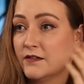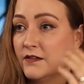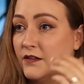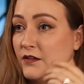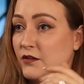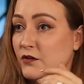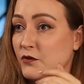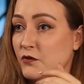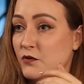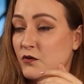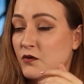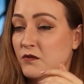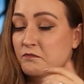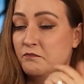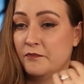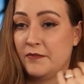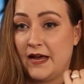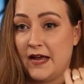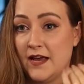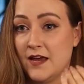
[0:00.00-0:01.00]
you
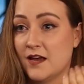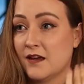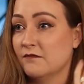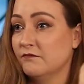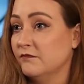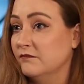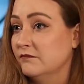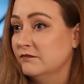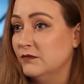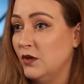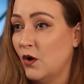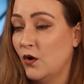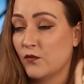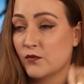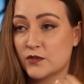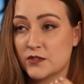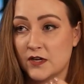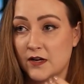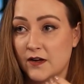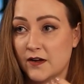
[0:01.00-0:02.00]
pay
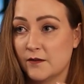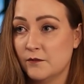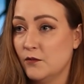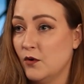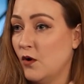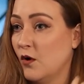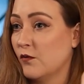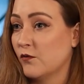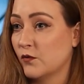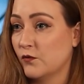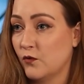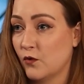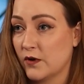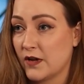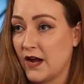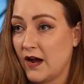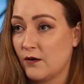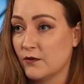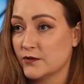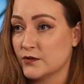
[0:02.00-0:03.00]
overtime over 40
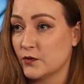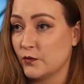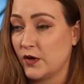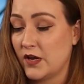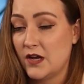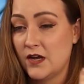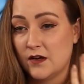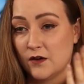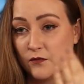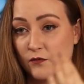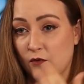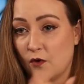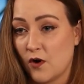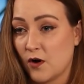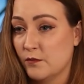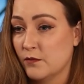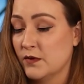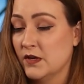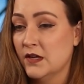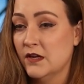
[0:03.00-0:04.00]
hours a week, a
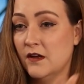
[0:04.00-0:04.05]
farm